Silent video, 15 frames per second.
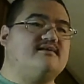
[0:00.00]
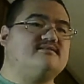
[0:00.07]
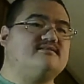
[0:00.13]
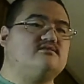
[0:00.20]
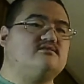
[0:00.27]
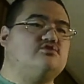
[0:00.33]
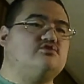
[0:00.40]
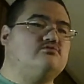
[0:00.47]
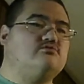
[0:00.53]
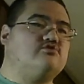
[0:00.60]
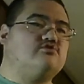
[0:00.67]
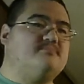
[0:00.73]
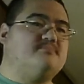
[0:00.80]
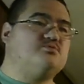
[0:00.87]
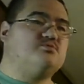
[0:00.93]
ah. us doing
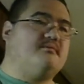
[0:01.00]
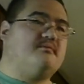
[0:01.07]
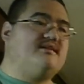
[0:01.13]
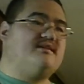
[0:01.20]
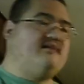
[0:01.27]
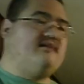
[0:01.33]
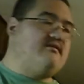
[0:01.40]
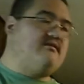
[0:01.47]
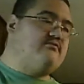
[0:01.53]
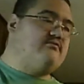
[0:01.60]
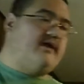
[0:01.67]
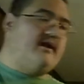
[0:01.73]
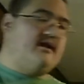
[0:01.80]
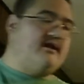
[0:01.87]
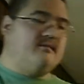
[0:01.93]
trips where we leave on
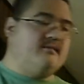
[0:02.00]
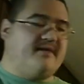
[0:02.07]
Friday,